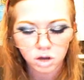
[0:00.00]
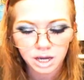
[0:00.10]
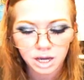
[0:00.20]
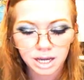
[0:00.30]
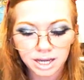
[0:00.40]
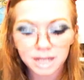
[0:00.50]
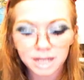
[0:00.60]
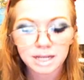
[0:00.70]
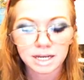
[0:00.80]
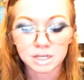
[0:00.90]
It
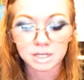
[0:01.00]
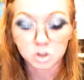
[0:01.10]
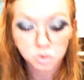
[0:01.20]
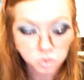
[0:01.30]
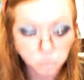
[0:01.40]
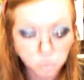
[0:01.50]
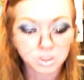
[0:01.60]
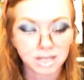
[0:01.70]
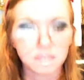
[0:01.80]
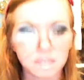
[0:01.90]
is
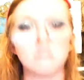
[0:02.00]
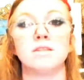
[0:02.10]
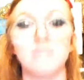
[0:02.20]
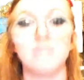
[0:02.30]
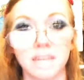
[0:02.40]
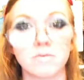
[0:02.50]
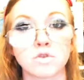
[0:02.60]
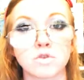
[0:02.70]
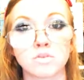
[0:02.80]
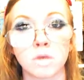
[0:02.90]
truly the devil's
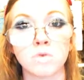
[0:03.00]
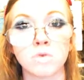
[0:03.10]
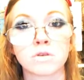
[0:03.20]
smoke.